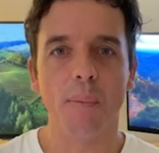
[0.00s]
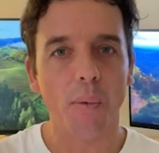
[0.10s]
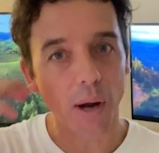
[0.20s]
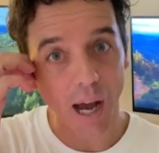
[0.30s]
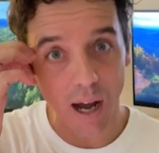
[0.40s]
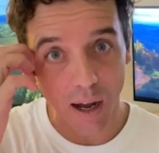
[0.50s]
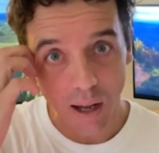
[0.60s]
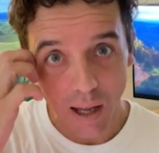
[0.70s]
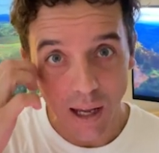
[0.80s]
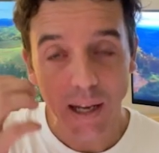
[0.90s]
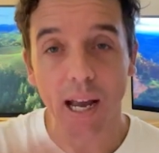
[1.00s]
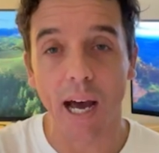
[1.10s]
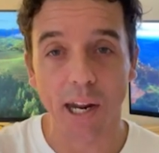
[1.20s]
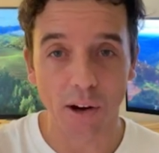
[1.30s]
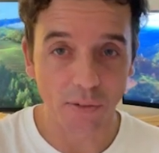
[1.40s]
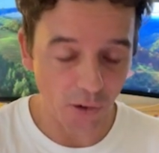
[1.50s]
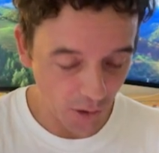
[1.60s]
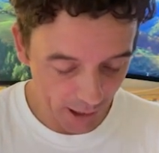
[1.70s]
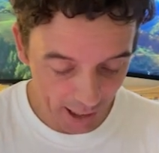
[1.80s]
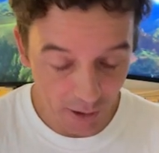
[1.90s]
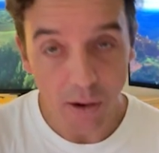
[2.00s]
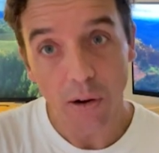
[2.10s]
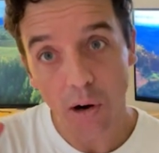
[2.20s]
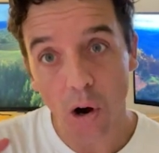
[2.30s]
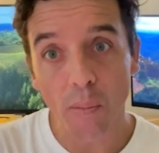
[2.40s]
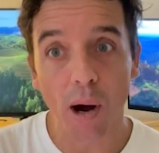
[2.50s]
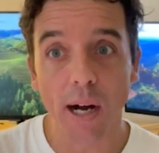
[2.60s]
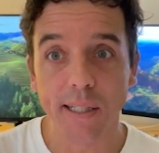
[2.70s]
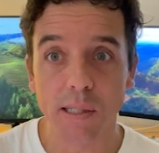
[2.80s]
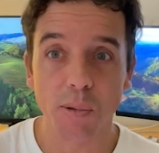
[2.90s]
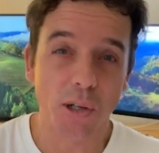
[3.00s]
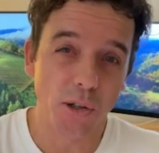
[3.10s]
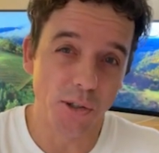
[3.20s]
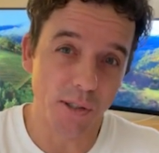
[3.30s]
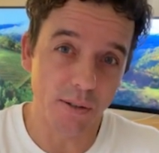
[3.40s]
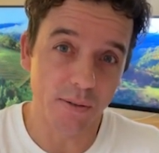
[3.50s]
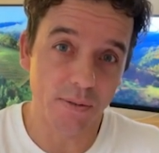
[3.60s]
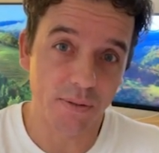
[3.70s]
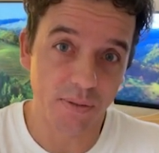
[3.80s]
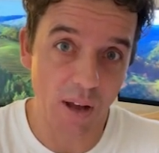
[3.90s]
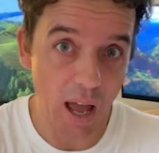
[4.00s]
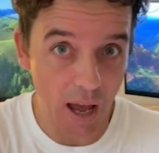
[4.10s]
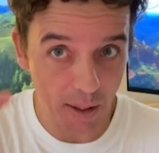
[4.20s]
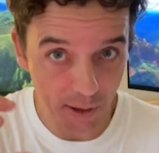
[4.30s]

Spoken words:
but we are cutting off all our coal mines because of the